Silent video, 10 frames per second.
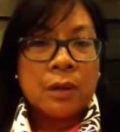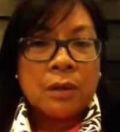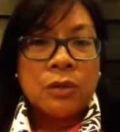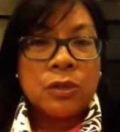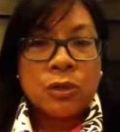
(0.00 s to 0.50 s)

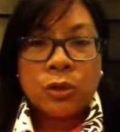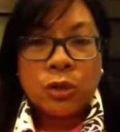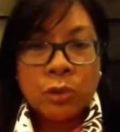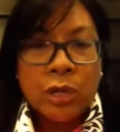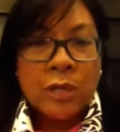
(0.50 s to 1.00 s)

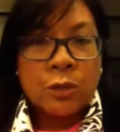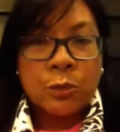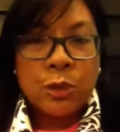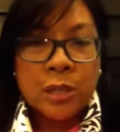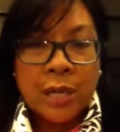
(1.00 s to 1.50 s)
surgeries or
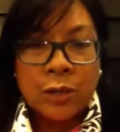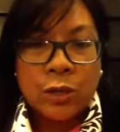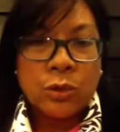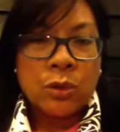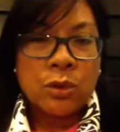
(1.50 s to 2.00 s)

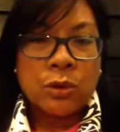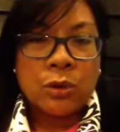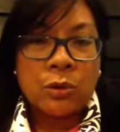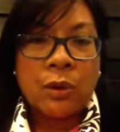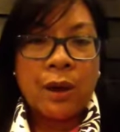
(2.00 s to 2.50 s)
procedures
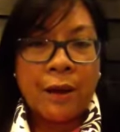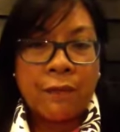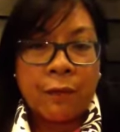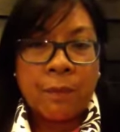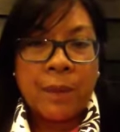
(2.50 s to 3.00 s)
or
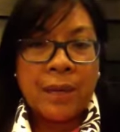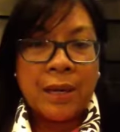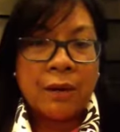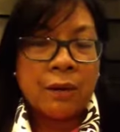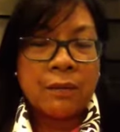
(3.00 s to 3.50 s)
whatever, but
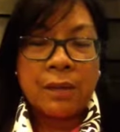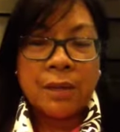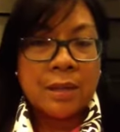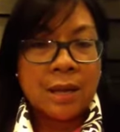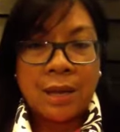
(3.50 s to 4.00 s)
here it's
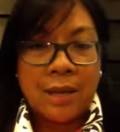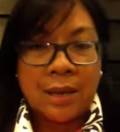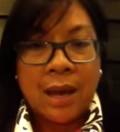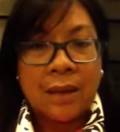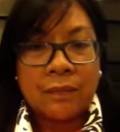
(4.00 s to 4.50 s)
not like
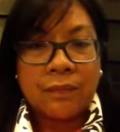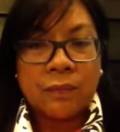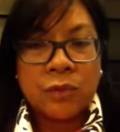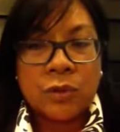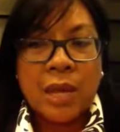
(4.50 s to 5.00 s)
that.
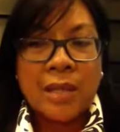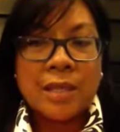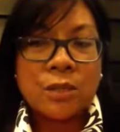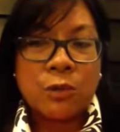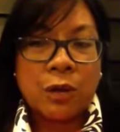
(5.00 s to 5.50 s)
So that's
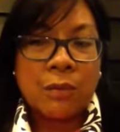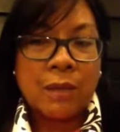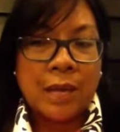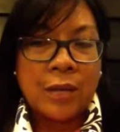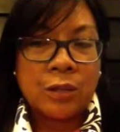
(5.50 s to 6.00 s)
his
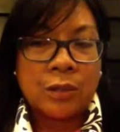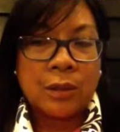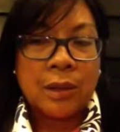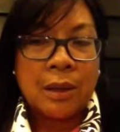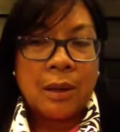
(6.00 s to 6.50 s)
recommendation,
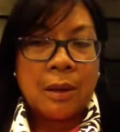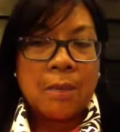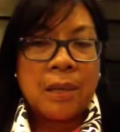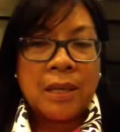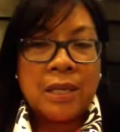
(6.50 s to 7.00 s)

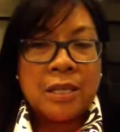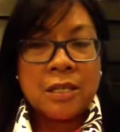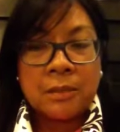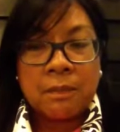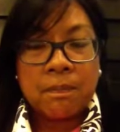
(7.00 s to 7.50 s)
but
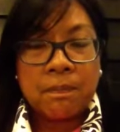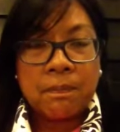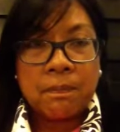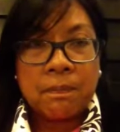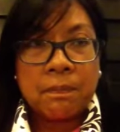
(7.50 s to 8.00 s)
he's
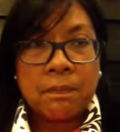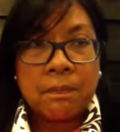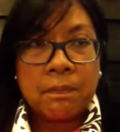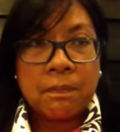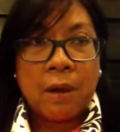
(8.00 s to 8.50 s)

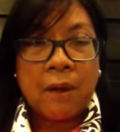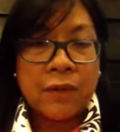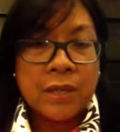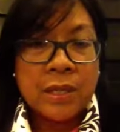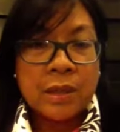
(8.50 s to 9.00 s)

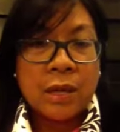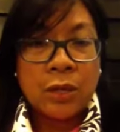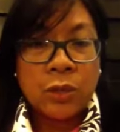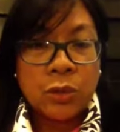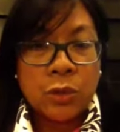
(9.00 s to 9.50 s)
obviously
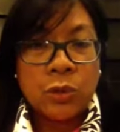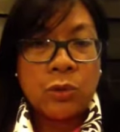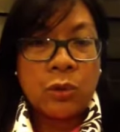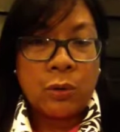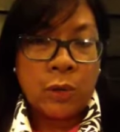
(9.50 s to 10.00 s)
gonna do
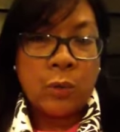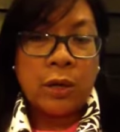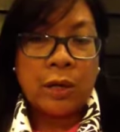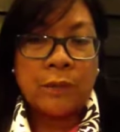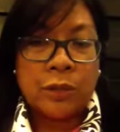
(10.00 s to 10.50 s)
what we want
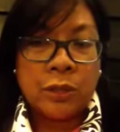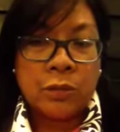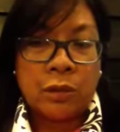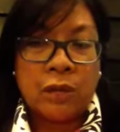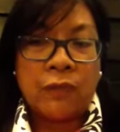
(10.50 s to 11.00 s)
him to do.
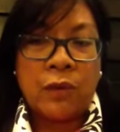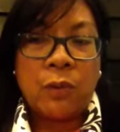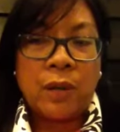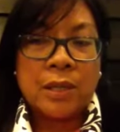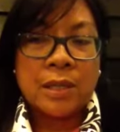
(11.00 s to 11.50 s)
And if we want